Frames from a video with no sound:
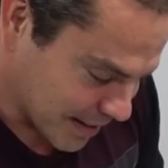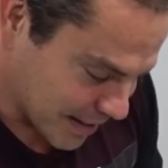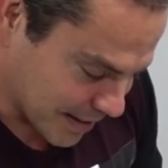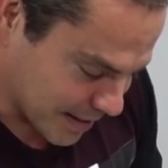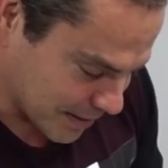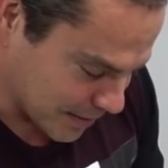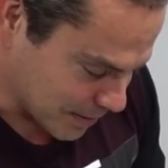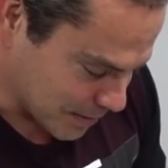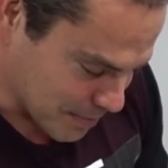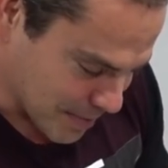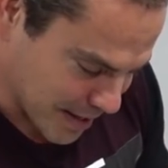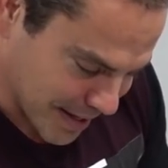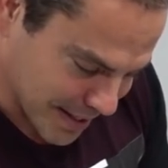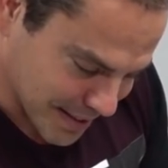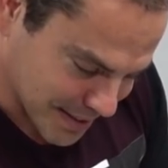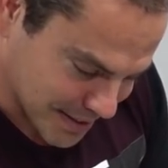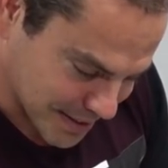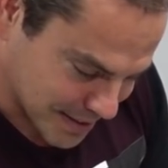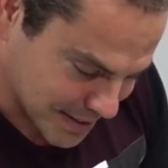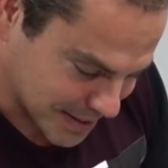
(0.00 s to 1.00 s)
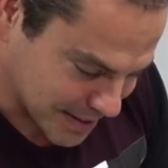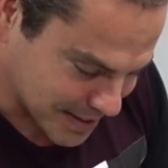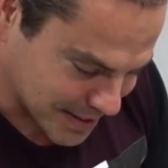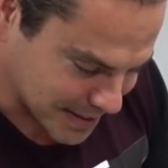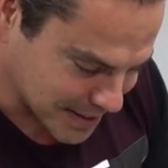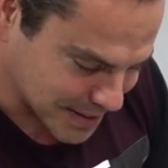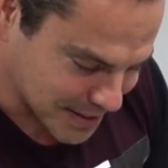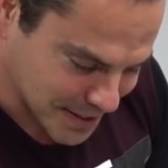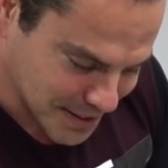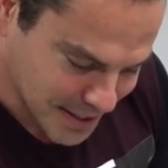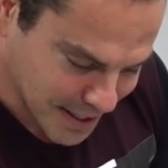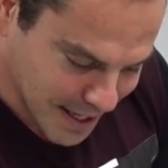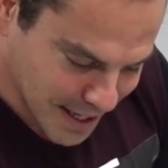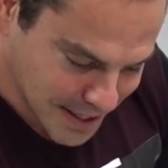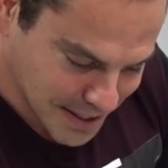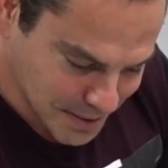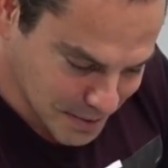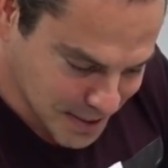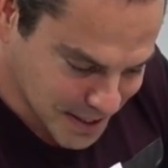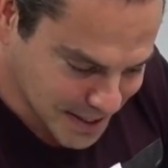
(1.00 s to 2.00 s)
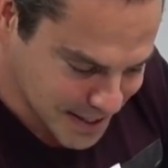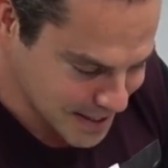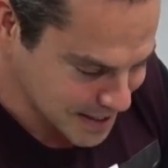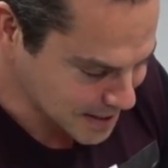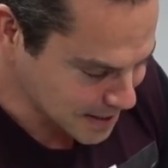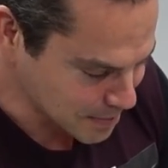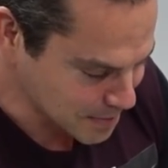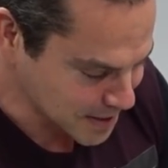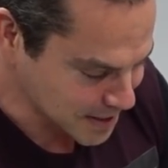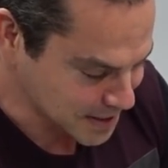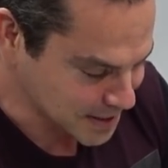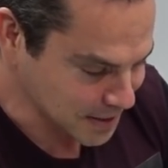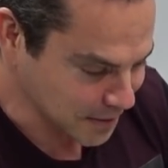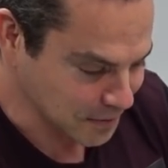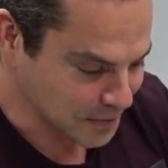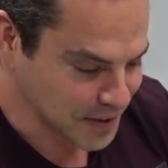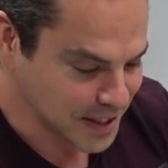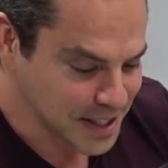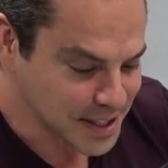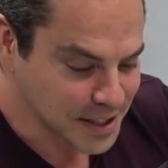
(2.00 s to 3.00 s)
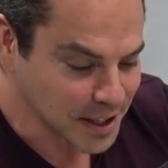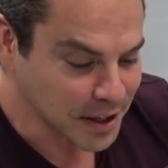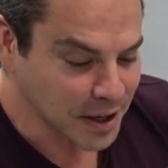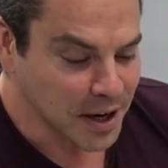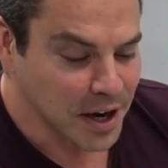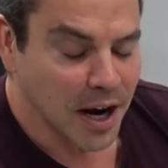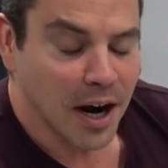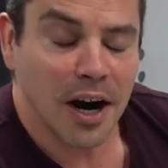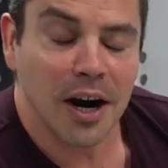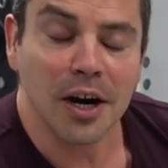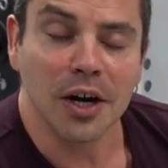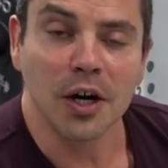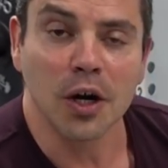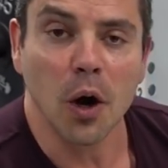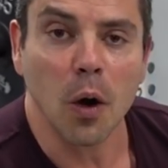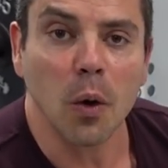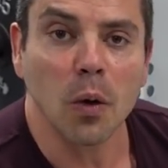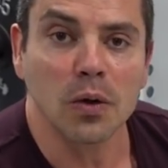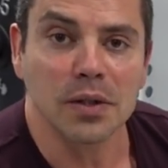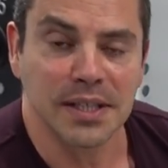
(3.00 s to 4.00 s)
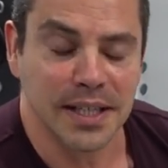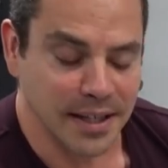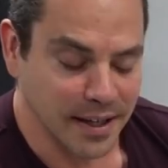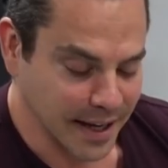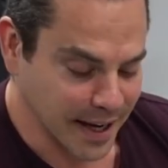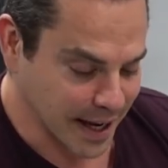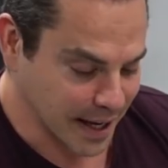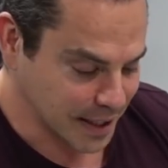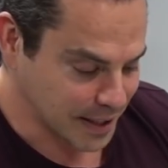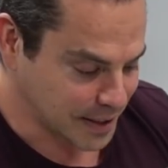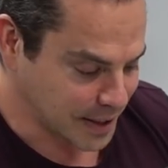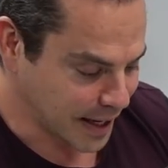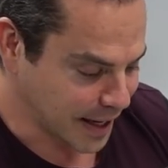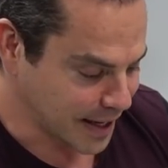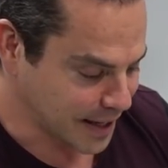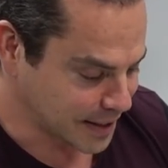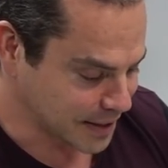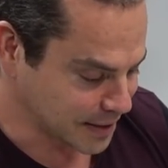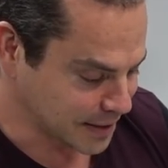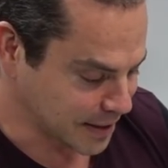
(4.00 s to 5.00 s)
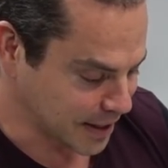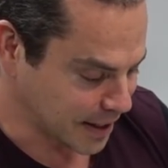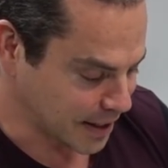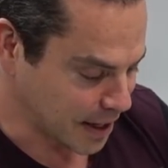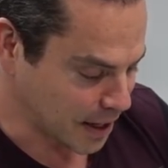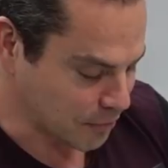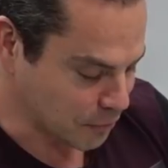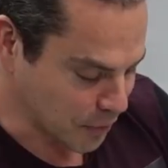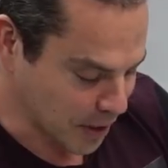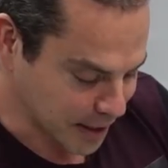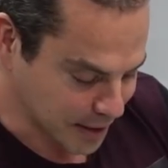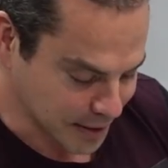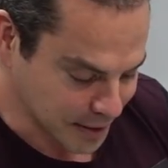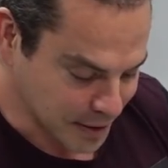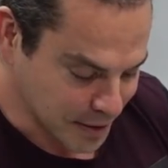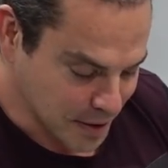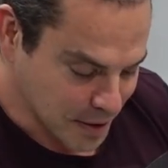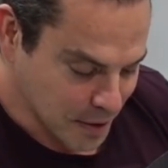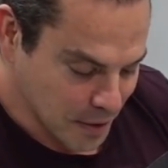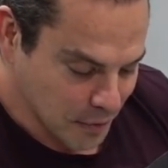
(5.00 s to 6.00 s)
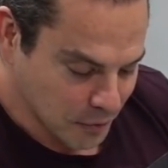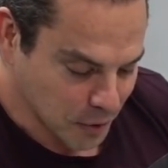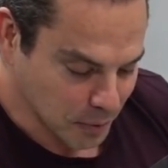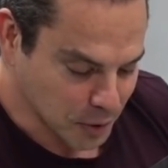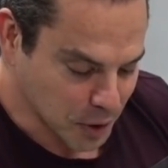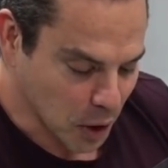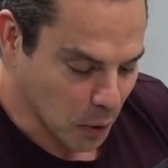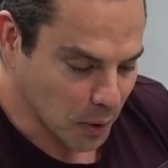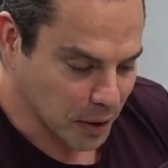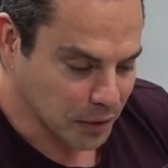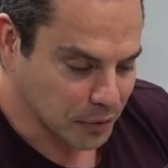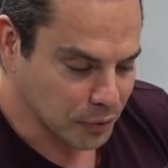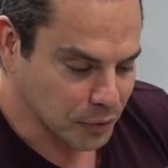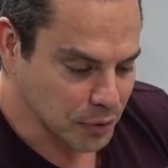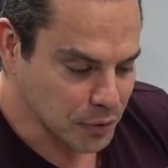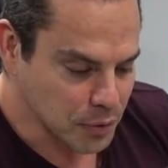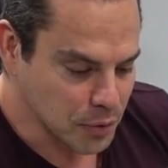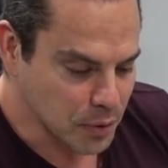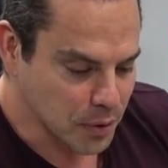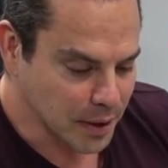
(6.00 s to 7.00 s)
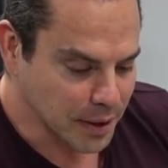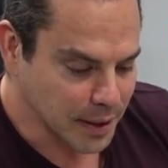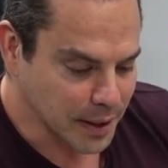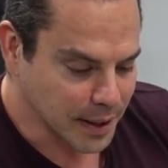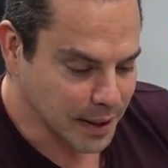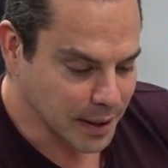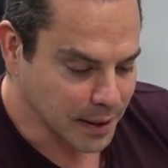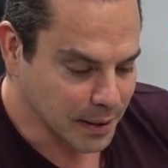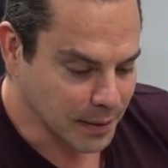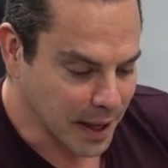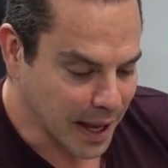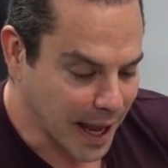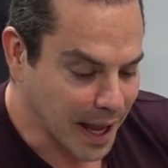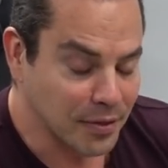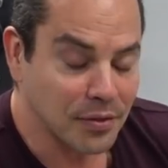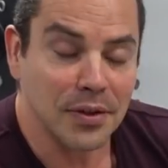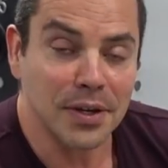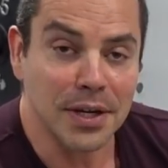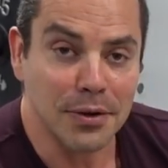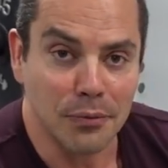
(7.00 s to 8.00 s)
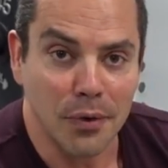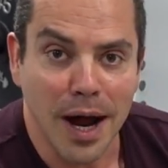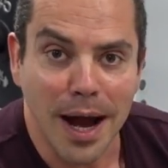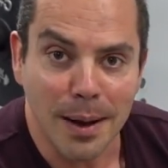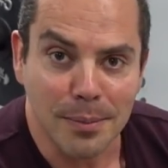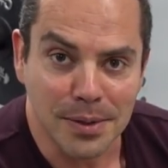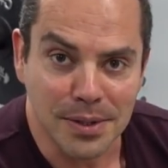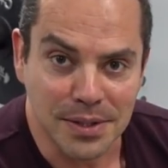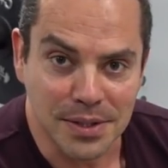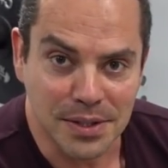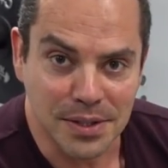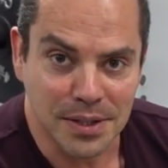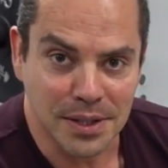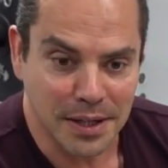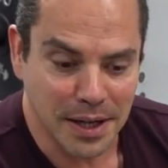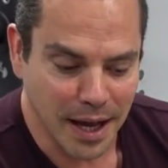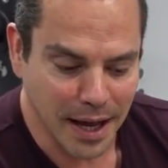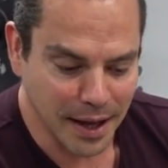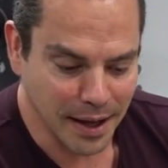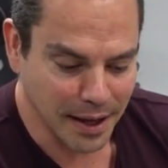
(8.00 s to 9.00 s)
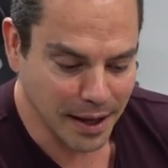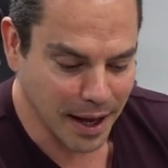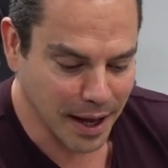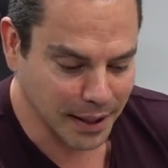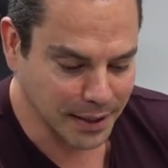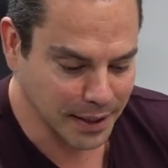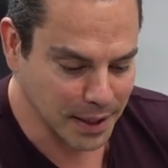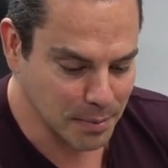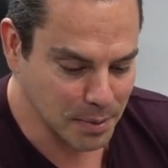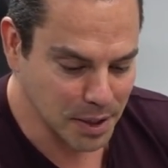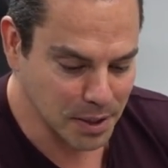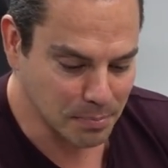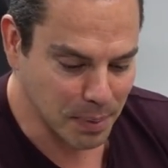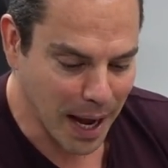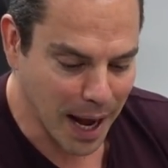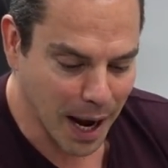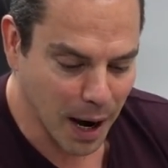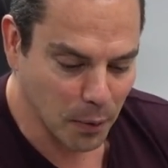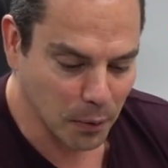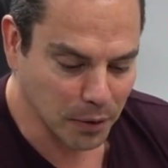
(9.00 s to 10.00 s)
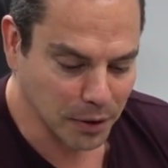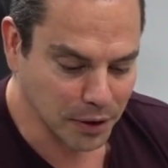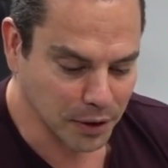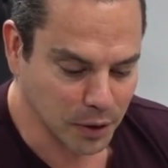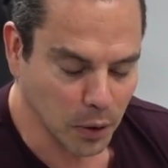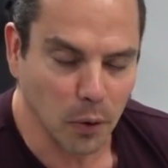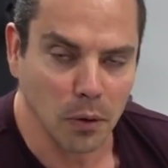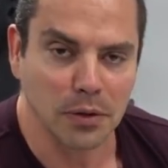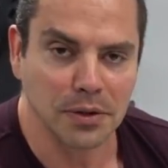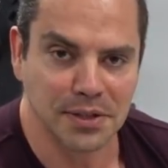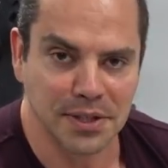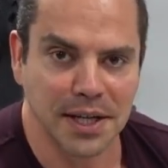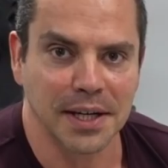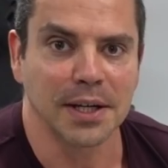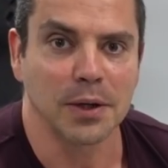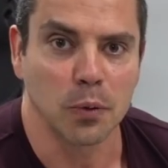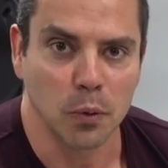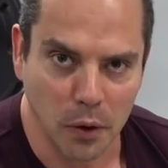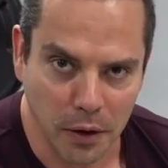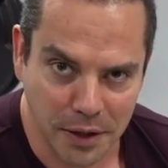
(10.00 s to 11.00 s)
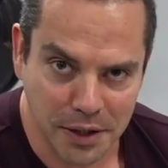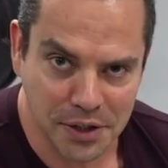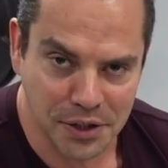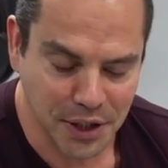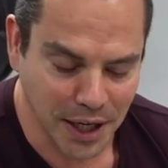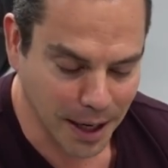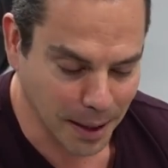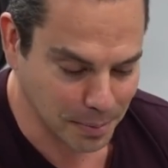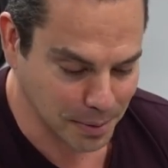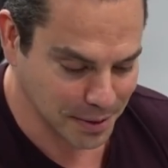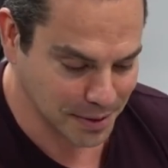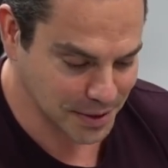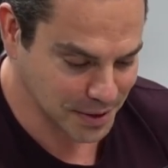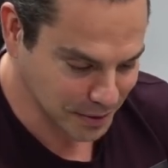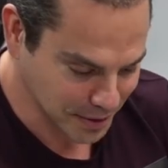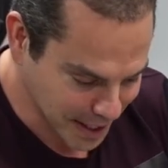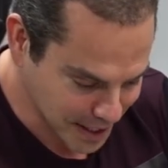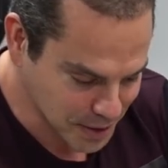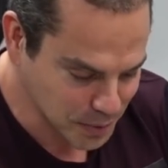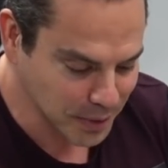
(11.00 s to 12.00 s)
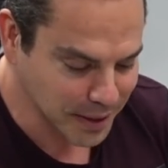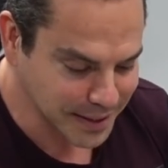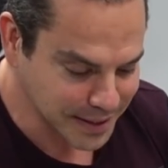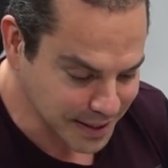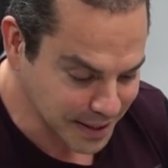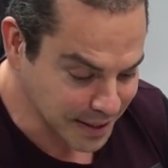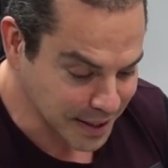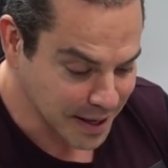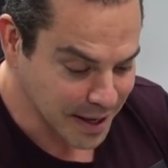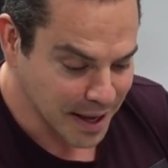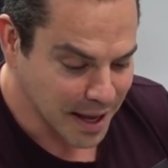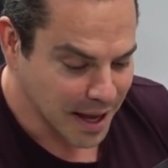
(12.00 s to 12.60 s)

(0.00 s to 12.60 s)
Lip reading: Oh man, it's just awesome to see some of this stuff. These are goals that I had taken and written from going through Anthony Robbins' Unlimited Power Goal Setting Workshop. So that's what I did.